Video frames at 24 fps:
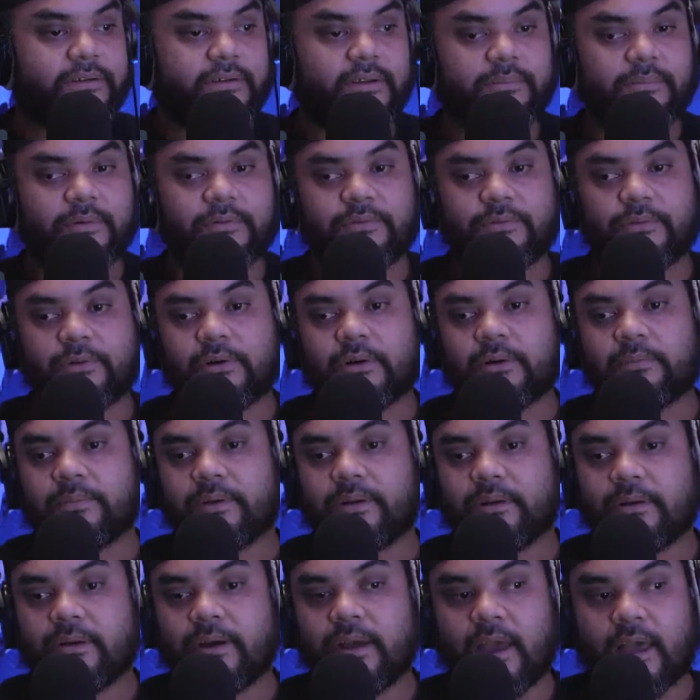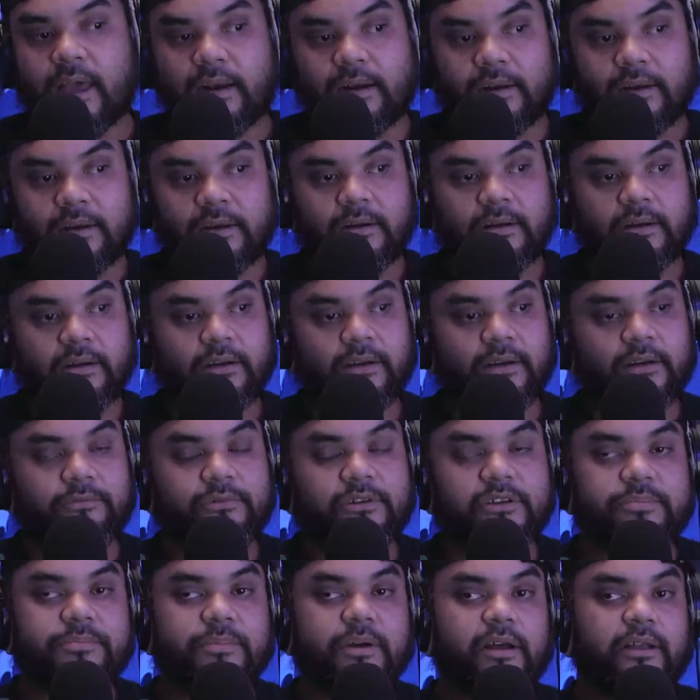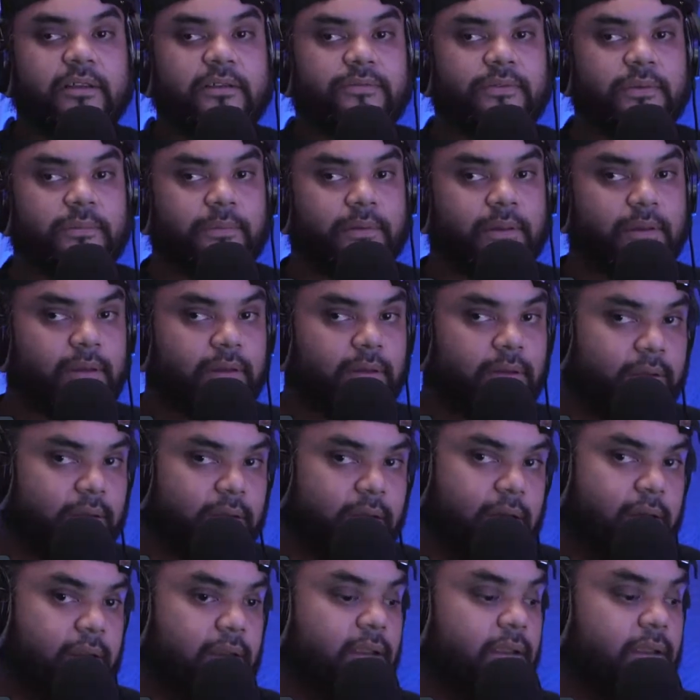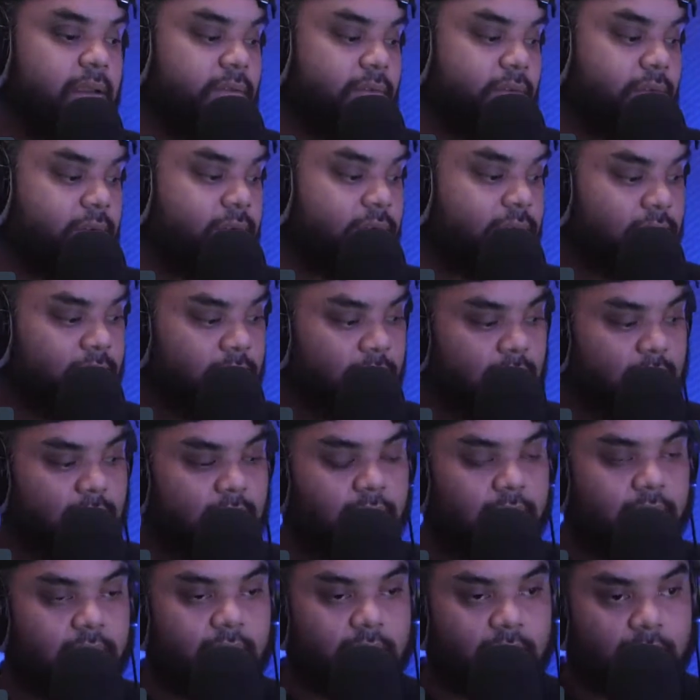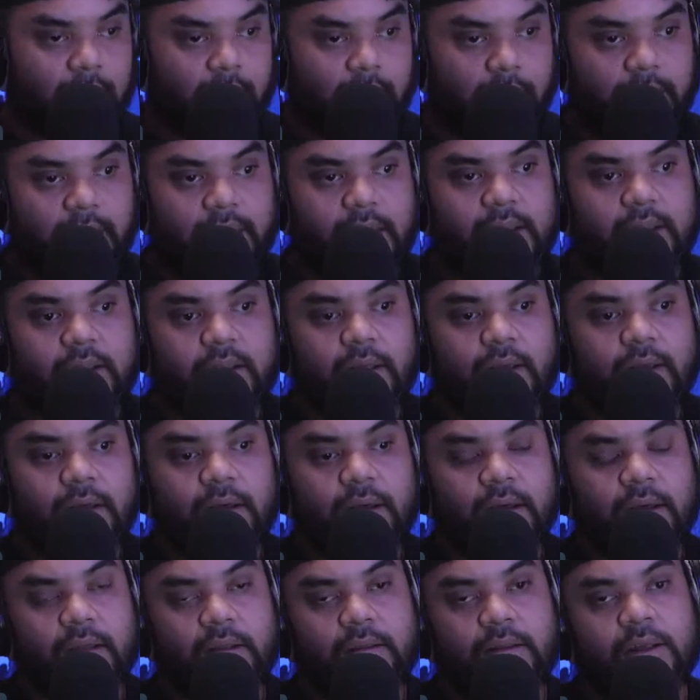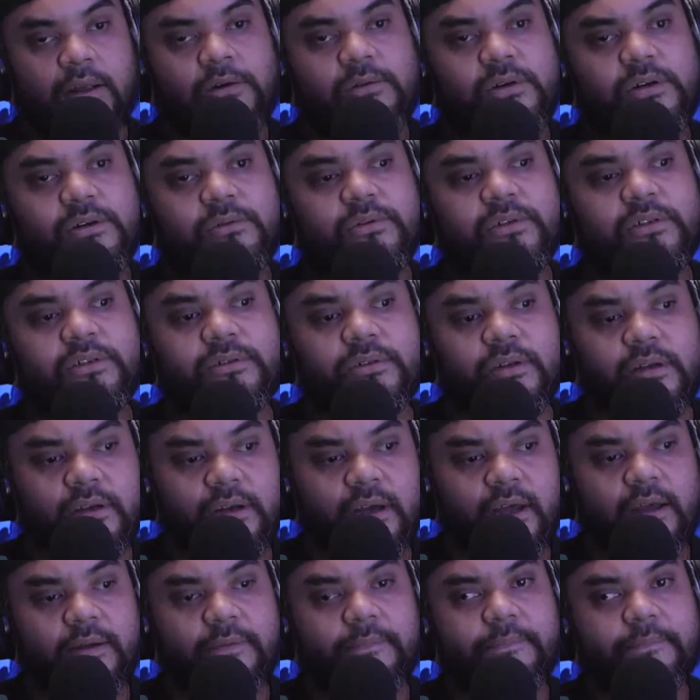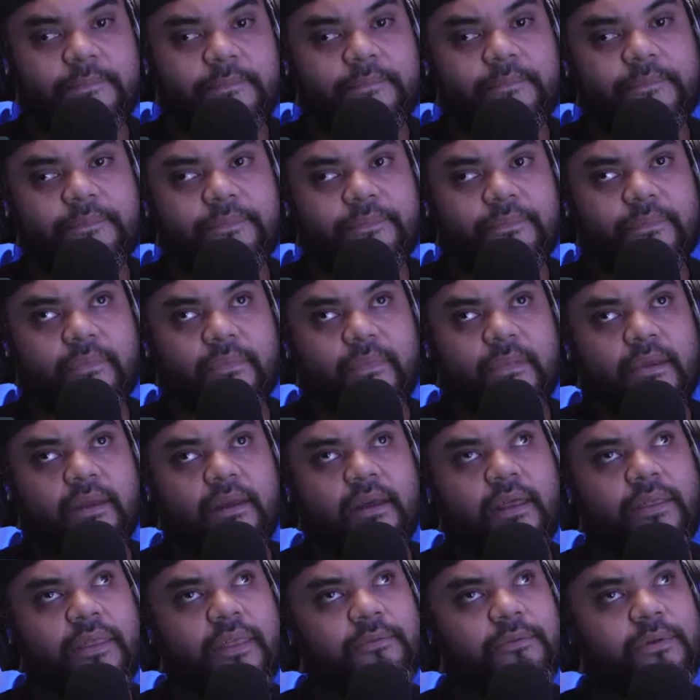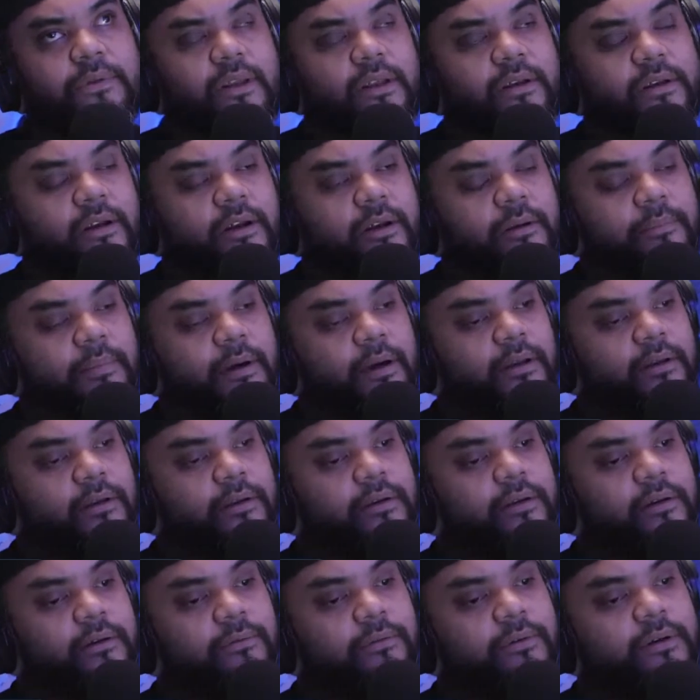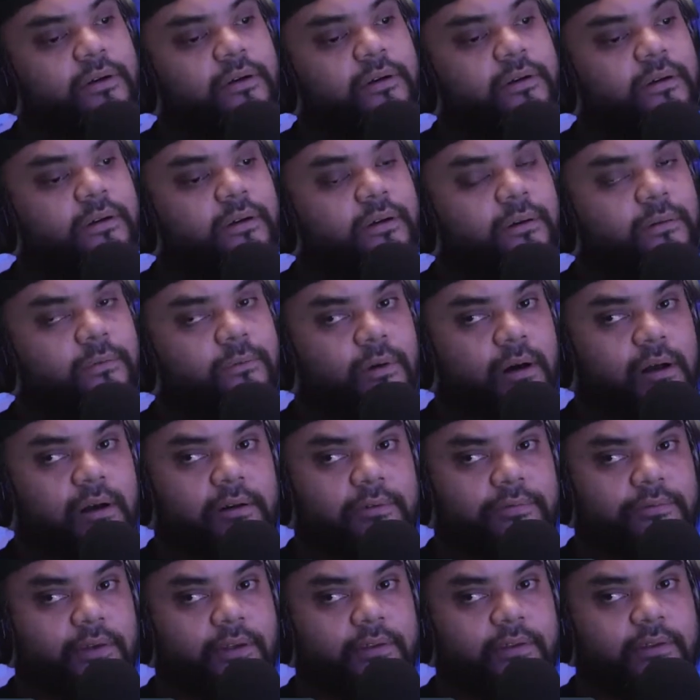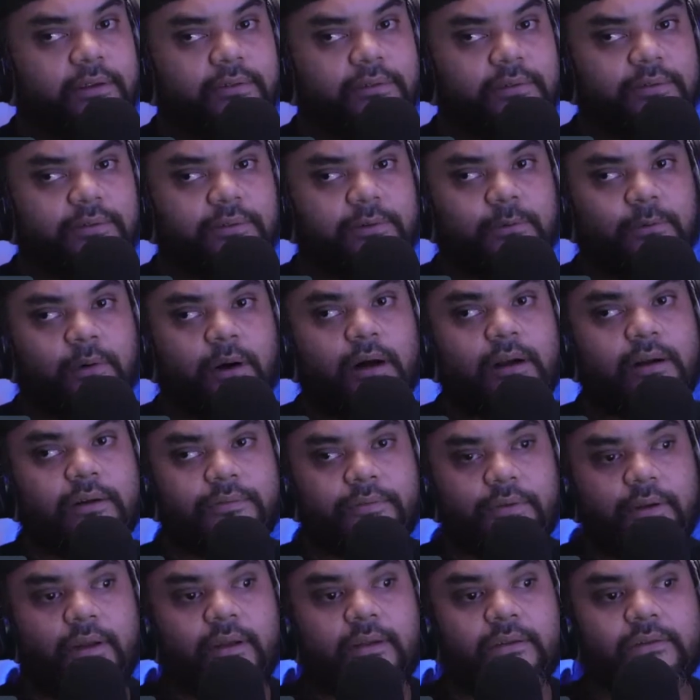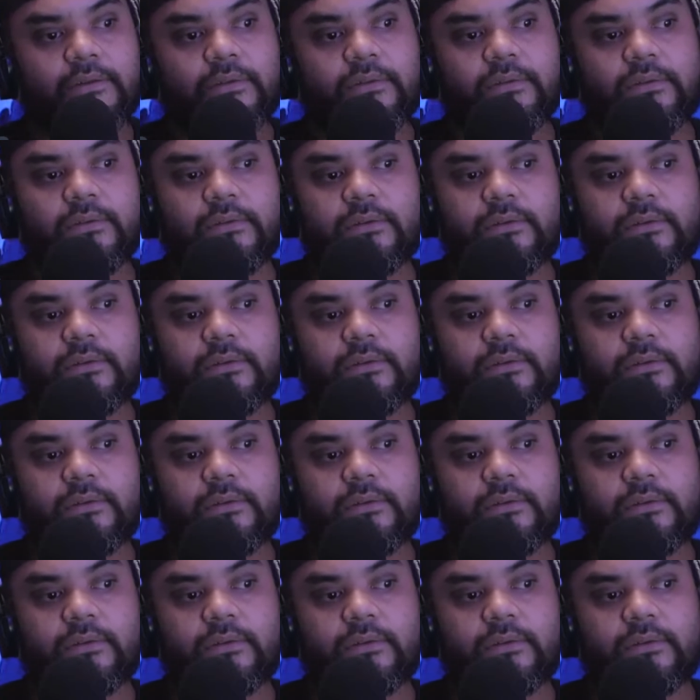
performed, I had a good response from the audience. And then Lowell was I think we did a community Waterfest. I was there for Waterfest.